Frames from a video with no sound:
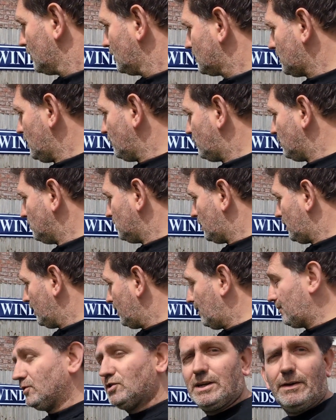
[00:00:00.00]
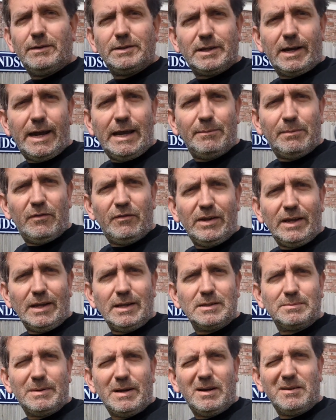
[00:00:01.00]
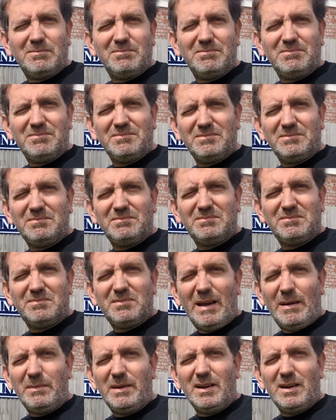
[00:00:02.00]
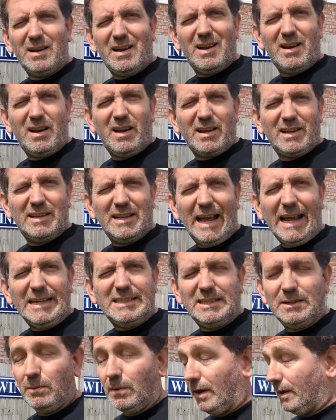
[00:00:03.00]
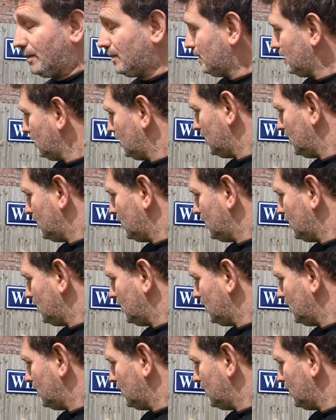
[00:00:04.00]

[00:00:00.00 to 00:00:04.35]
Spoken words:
So for my oven chat with date, I think it's about maybe like an 81.